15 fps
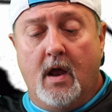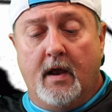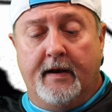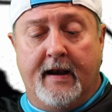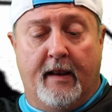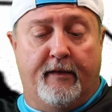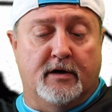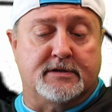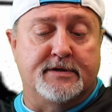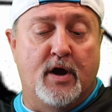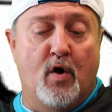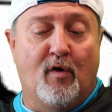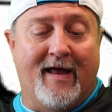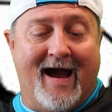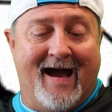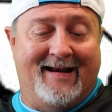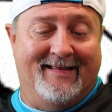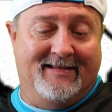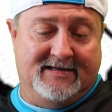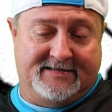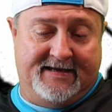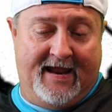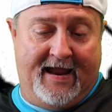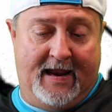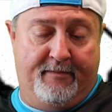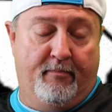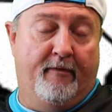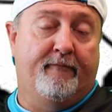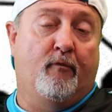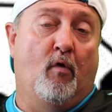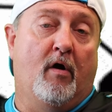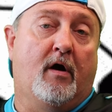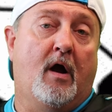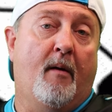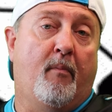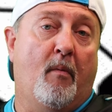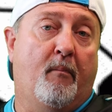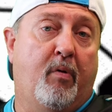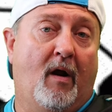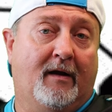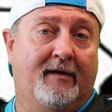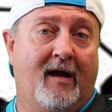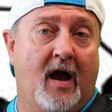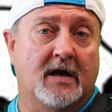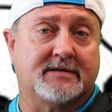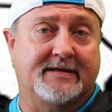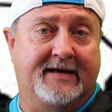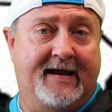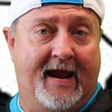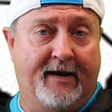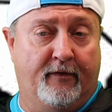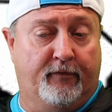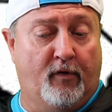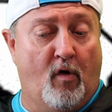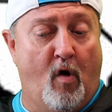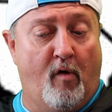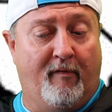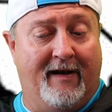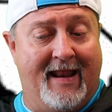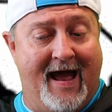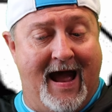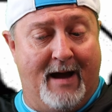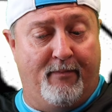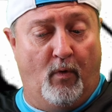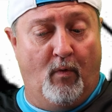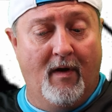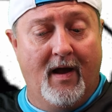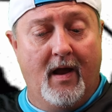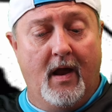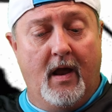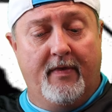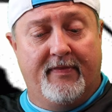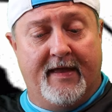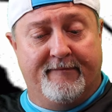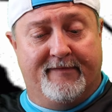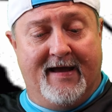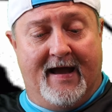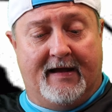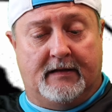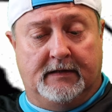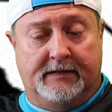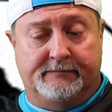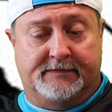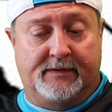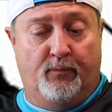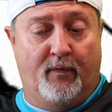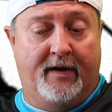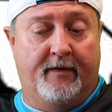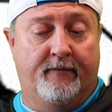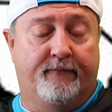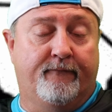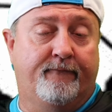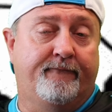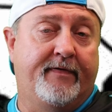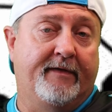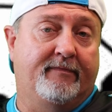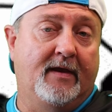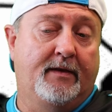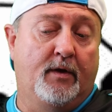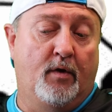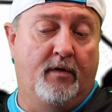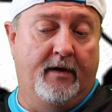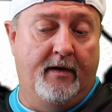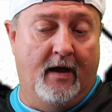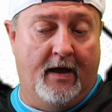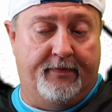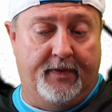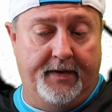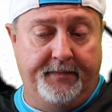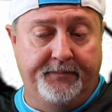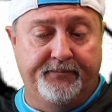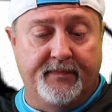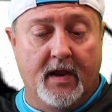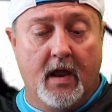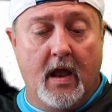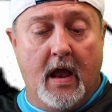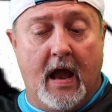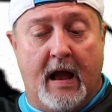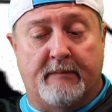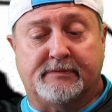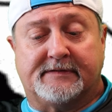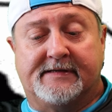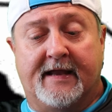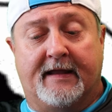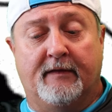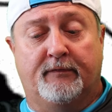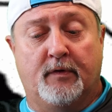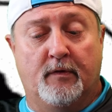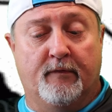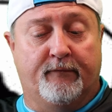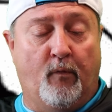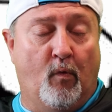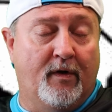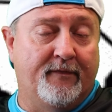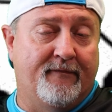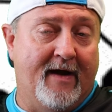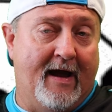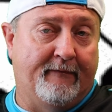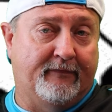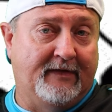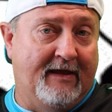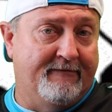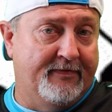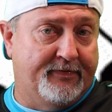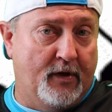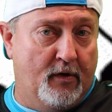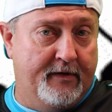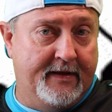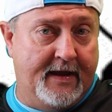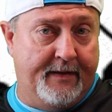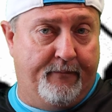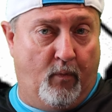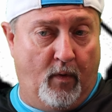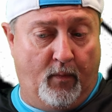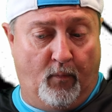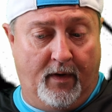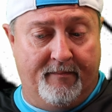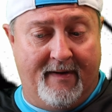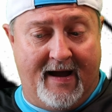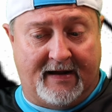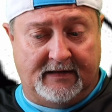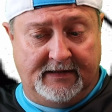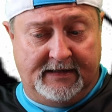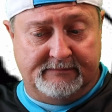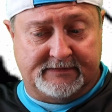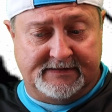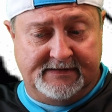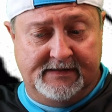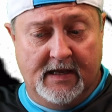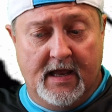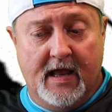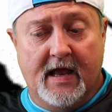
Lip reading: Now, there's no line in this game, but for a couple prognosticators that aren't reliable, they've got Clemson winning 52-0. I'm sticking to the 45-7, 38-point win by Clemson.